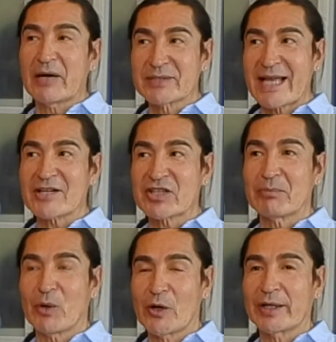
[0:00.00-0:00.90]
I was actually
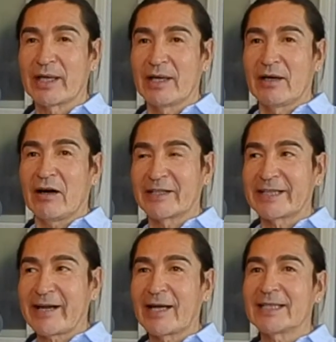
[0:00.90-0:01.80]
born on
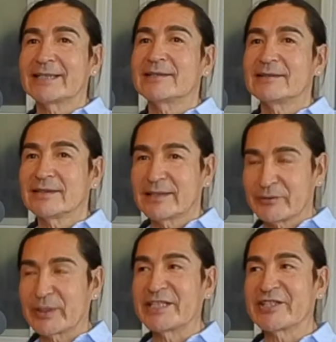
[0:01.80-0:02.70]
an island
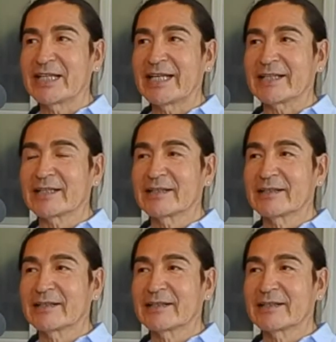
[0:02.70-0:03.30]
in Ranger Lake.